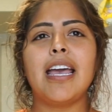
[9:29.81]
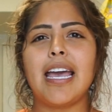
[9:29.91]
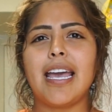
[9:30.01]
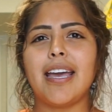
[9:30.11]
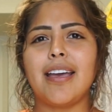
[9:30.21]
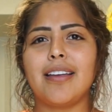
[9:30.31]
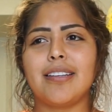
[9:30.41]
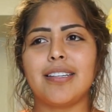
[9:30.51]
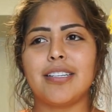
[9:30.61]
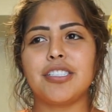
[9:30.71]

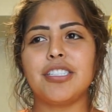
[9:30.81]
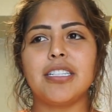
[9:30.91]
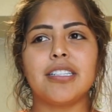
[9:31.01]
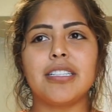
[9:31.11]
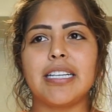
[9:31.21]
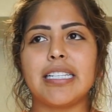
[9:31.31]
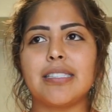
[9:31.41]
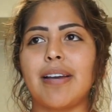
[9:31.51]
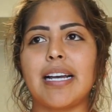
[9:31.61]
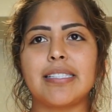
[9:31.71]
And she literally gets
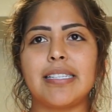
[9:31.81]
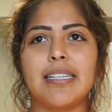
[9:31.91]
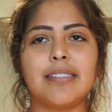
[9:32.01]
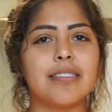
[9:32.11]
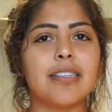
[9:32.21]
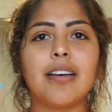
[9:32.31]
vaccines,